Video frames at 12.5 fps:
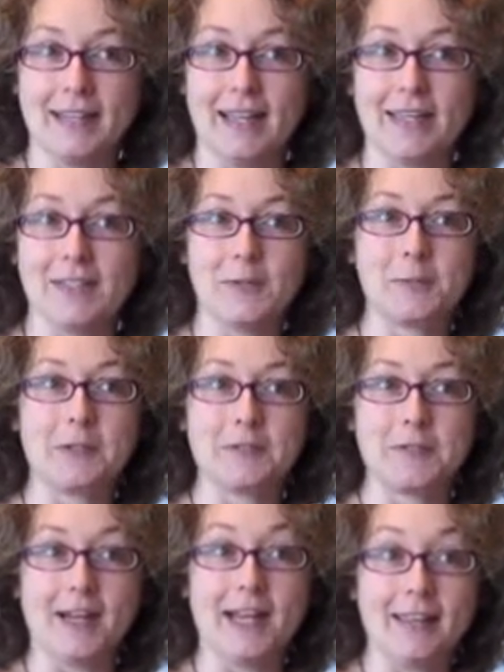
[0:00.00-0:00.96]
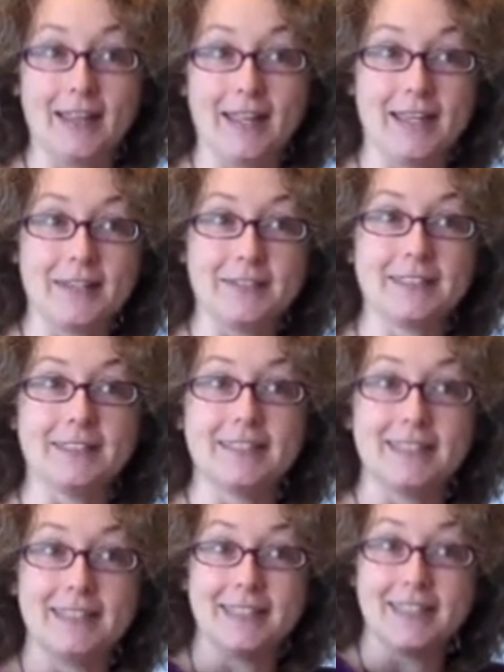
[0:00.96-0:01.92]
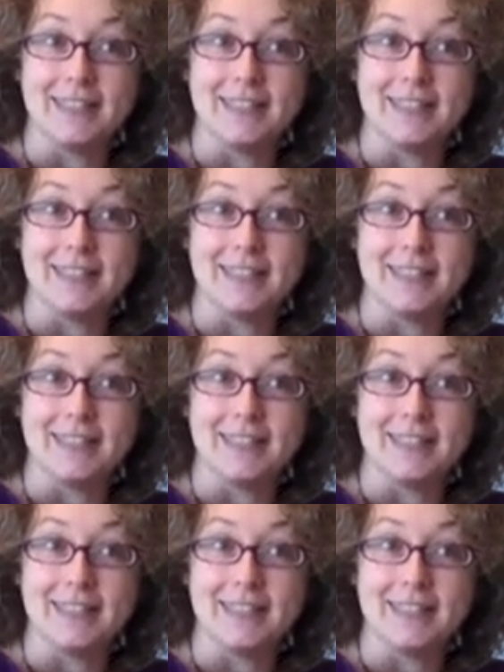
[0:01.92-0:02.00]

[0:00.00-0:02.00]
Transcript: I can do more of what I like, which is sitting in